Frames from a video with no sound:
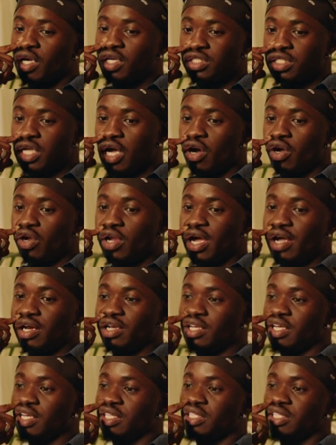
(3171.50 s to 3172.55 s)
Because not all, I
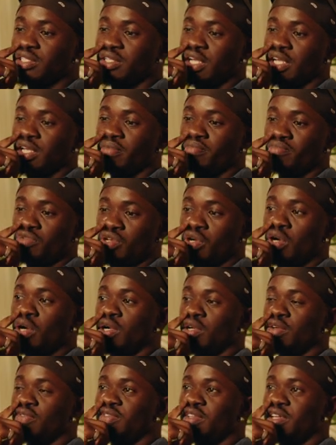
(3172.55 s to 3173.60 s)
didn't get to like meet
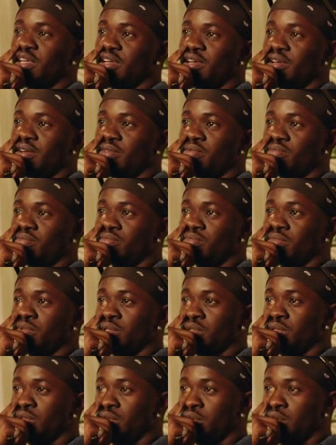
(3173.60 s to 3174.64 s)
all of them,
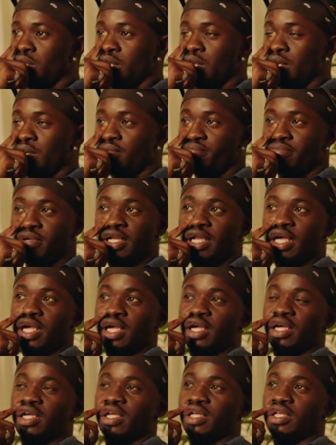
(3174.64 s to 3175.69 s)
but
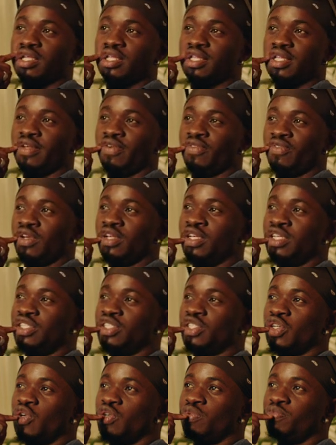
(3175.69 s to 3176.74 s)
like they really
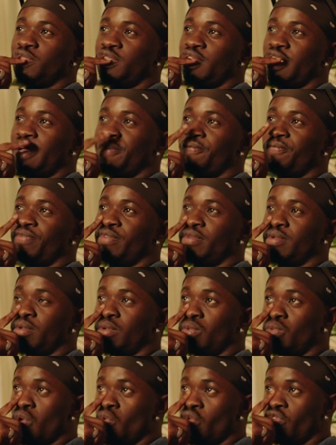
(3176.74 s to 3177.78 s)
showed me that
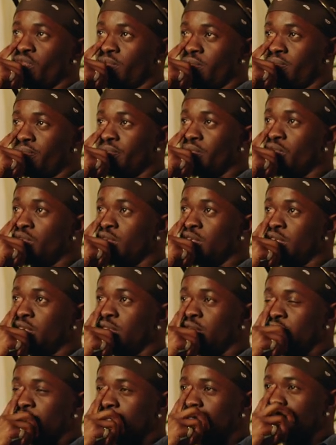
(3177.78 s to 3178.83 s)
what we've been building
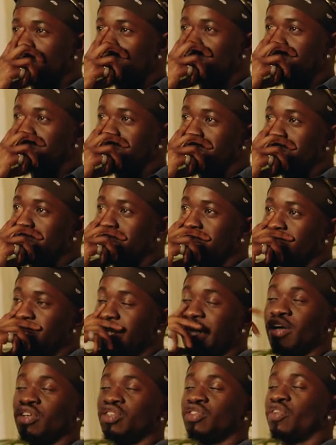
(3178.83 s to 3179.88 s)
is
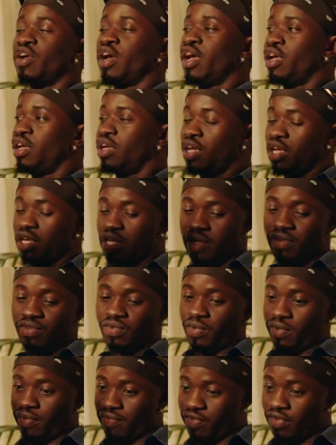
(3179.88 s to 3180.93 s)
something. That I was right,
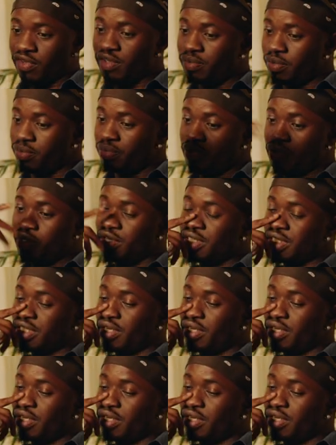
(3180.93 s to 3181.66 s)
and we've really been building